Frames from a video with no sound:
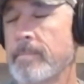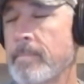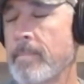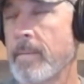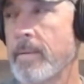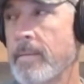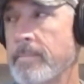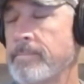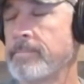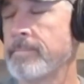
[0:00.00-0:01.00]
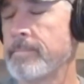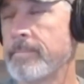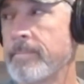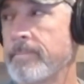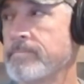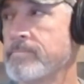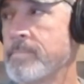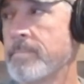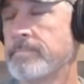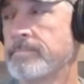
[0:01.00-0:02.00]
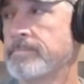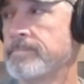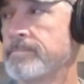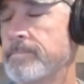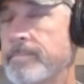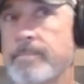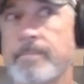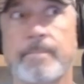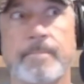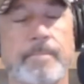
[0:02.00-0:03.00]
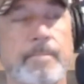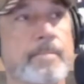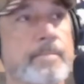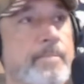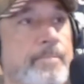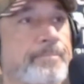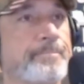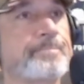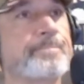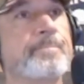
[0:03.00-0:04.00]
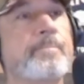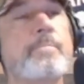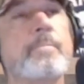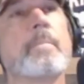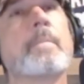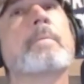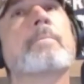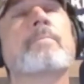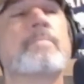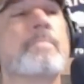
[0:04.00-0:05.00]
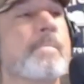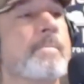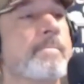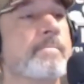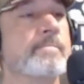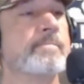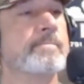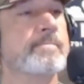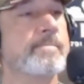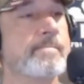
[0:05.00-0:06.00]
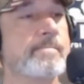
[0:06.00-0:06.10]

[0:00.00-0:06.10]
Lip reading: The person shown says nothing.